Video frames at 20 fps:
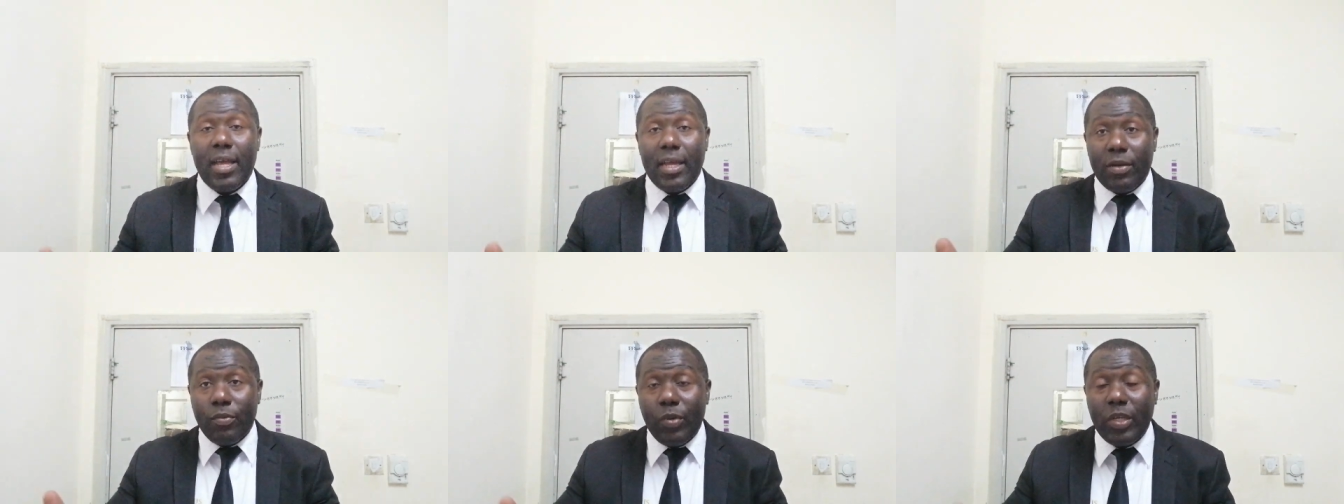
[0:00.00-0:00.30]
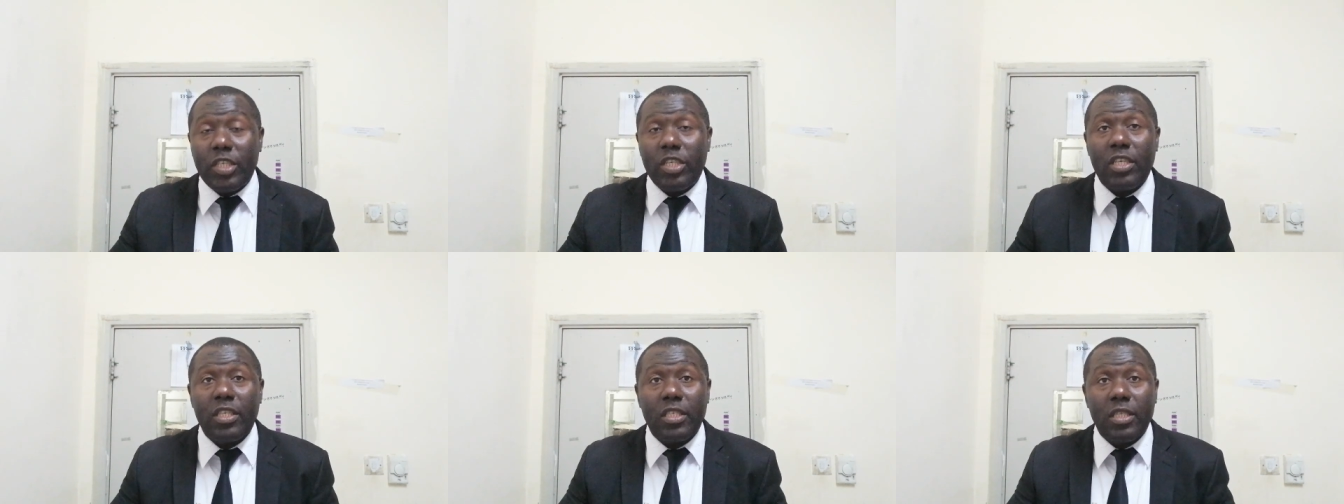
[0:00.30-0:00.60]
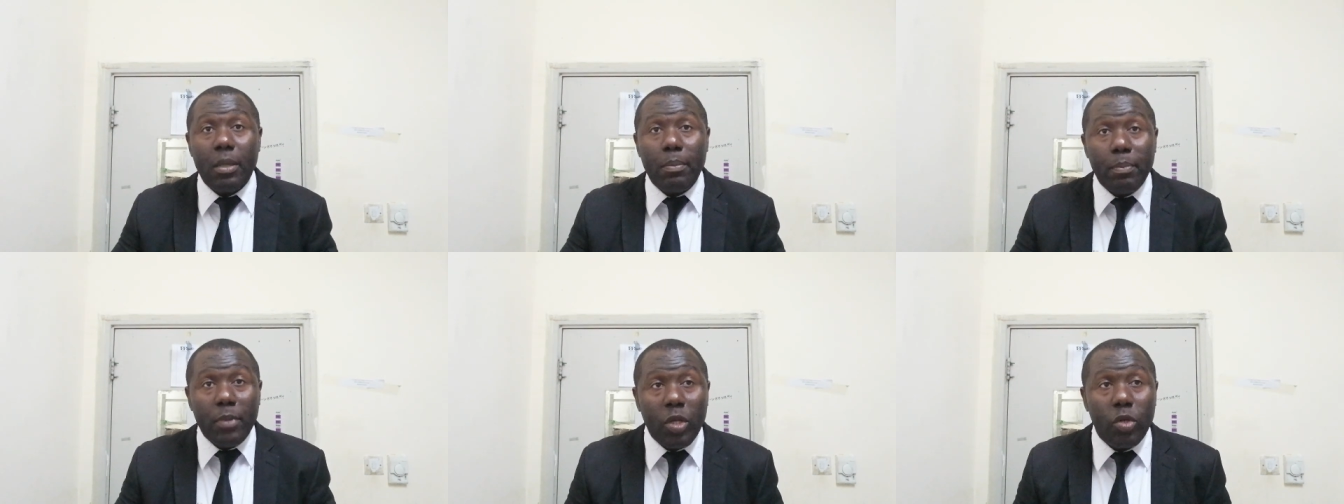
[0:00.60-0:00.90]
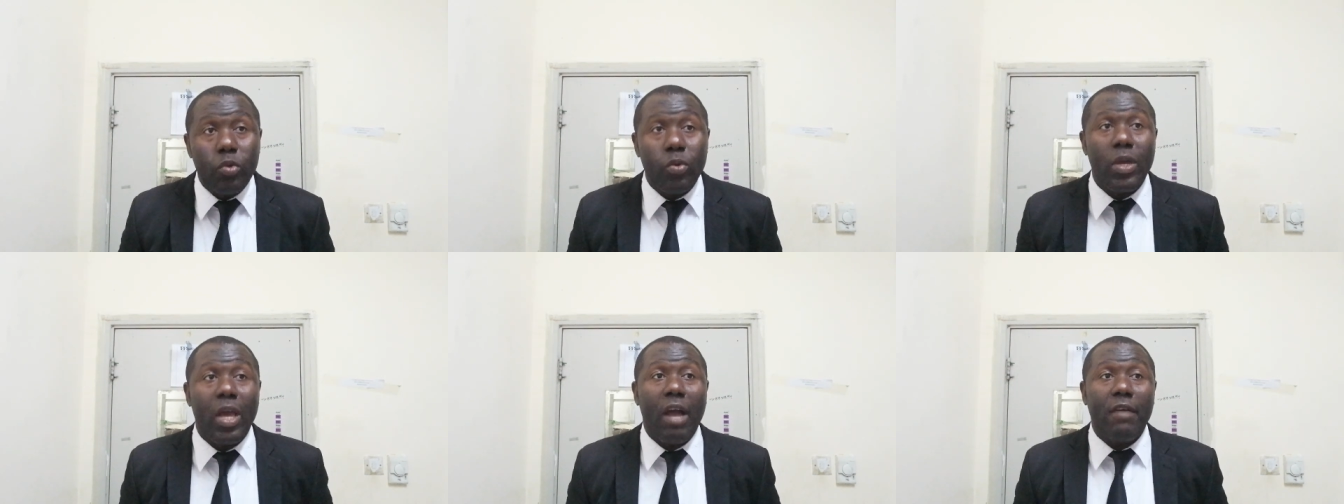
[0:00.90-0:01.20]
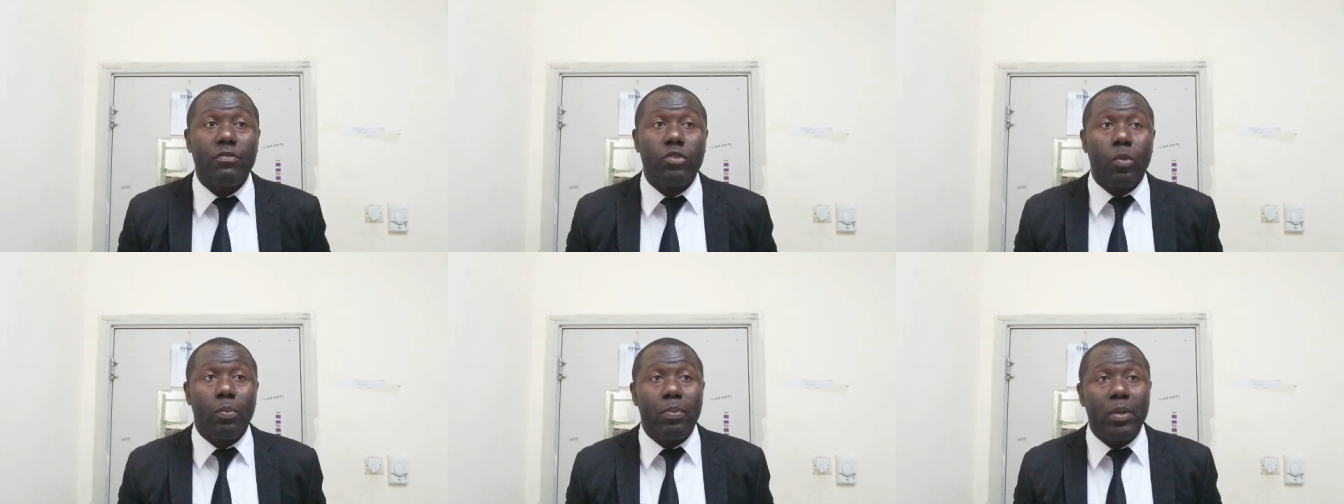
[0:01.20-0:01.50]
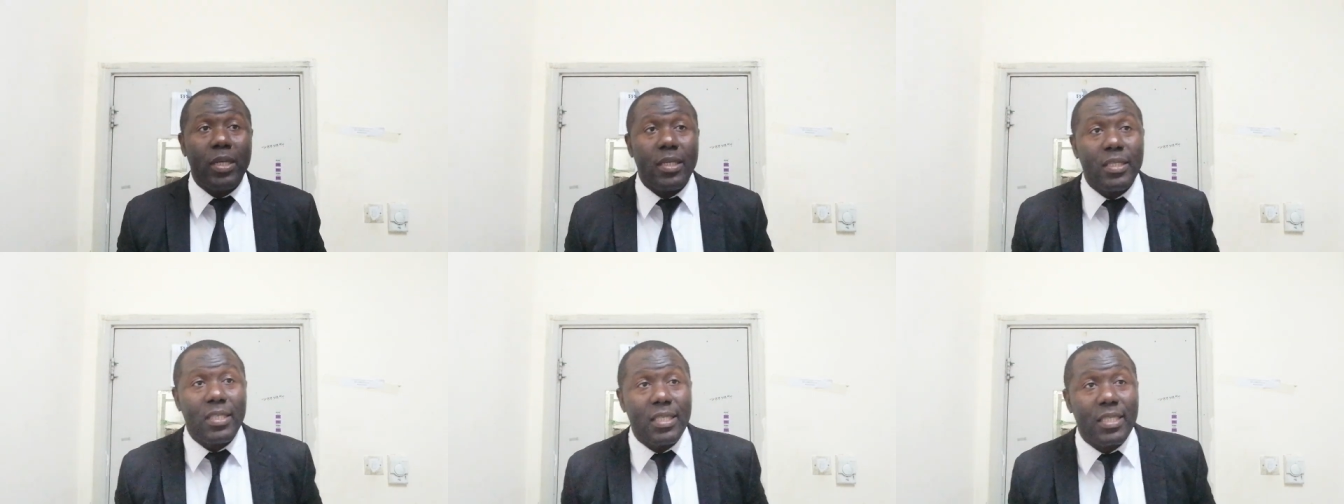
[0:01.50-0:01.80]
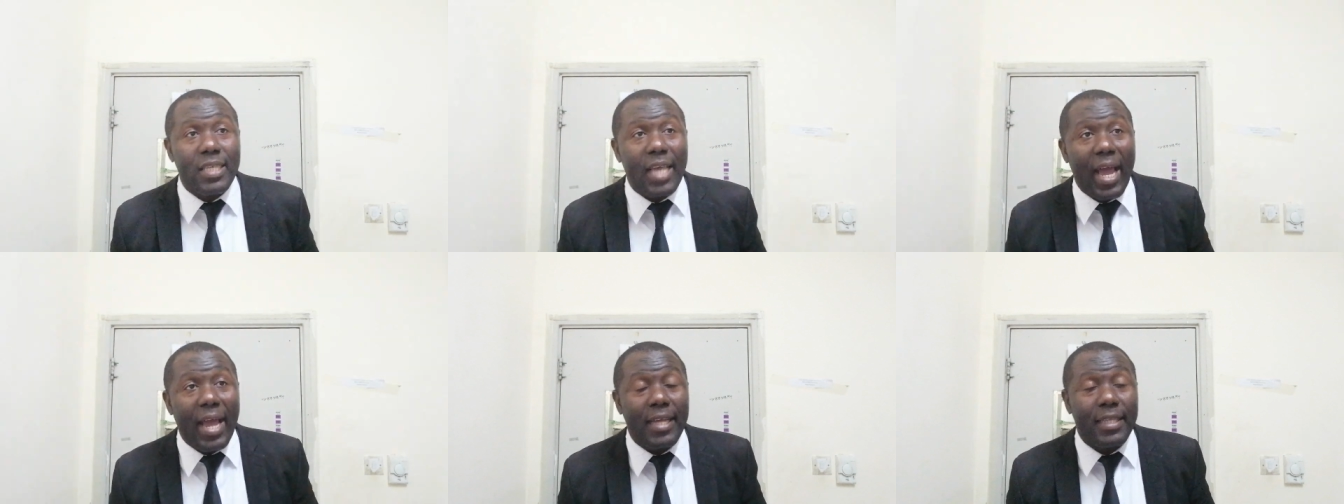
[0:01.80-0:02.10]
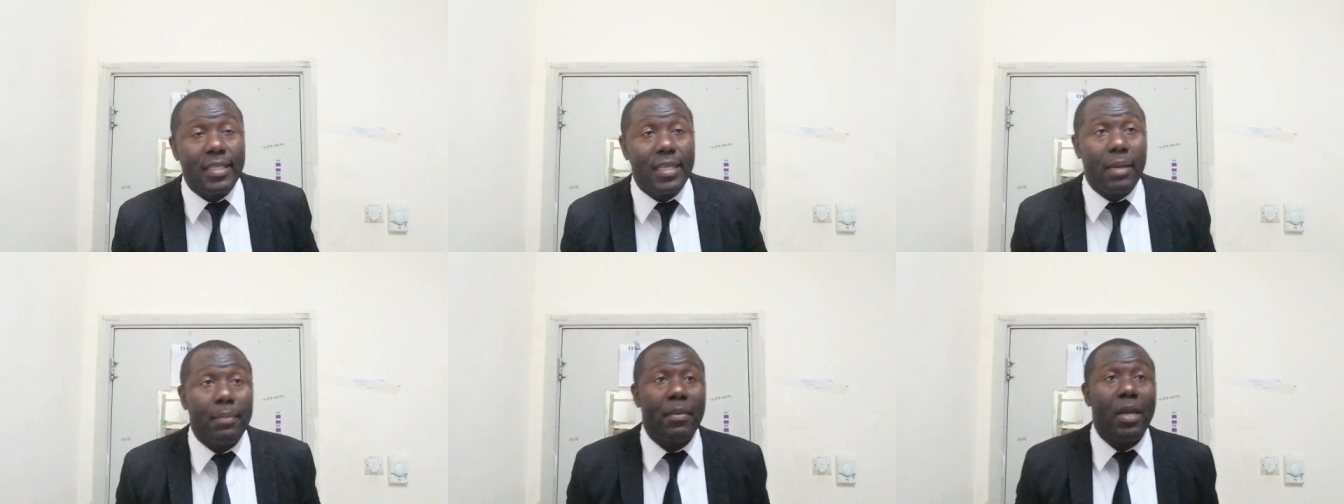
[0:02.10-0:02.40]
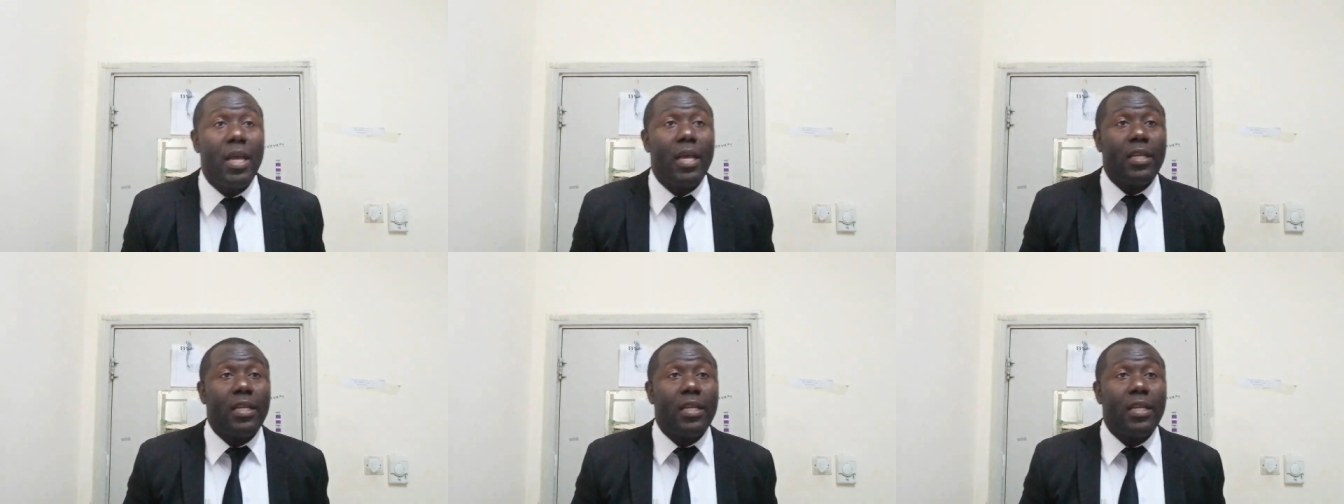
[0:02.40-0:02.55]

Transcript: which is the middle. You have to place this item.